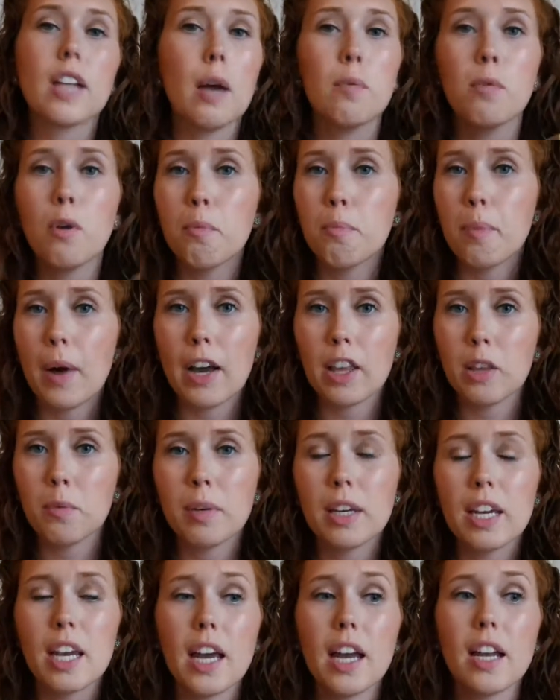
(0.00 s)
I won't buy them
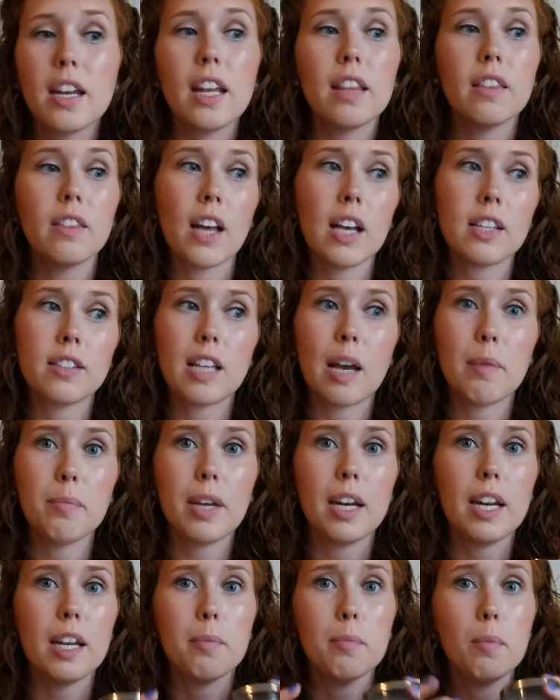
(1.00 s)
again unless I'm
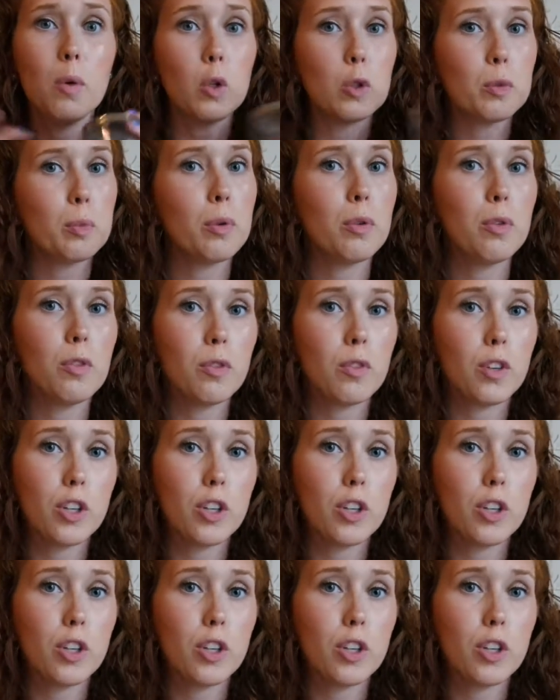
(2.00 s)
getting multiple